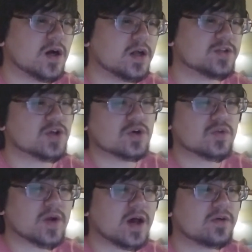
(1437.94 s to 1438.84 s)
joke
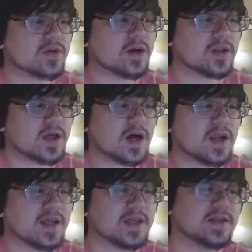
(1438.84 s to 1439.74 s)
around a
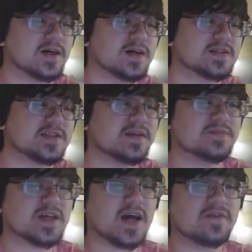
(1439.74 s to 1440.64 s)
lot and seem to
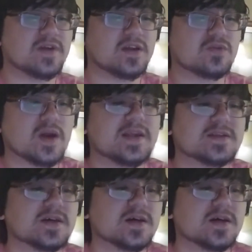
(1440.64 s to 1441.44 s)
have a great